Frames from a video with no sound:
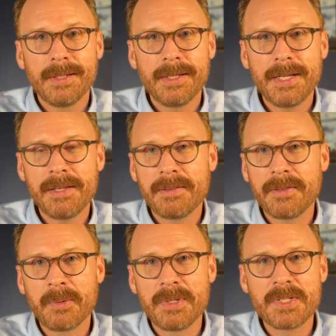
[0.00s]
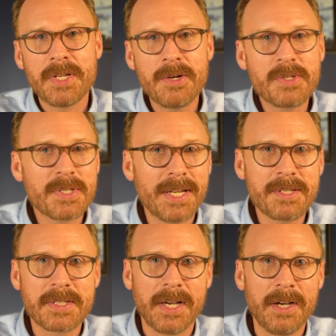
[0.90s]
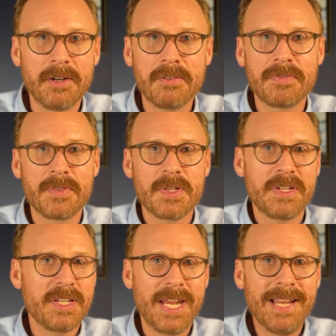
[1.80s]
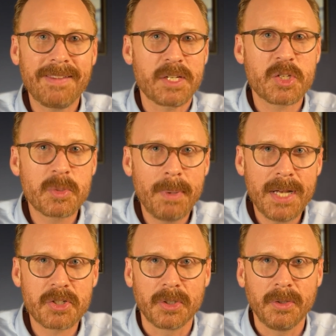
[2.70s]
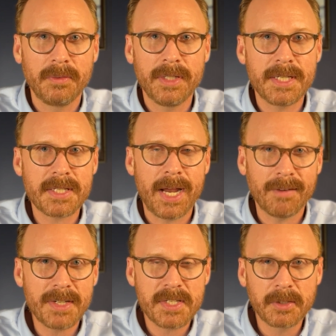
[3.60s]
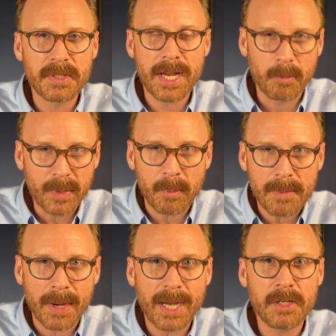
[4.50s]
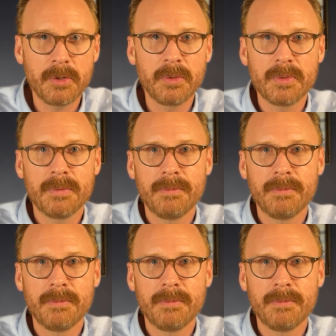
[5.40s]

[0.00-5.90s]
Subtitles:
there was no sense of anything special, that every single day we buy you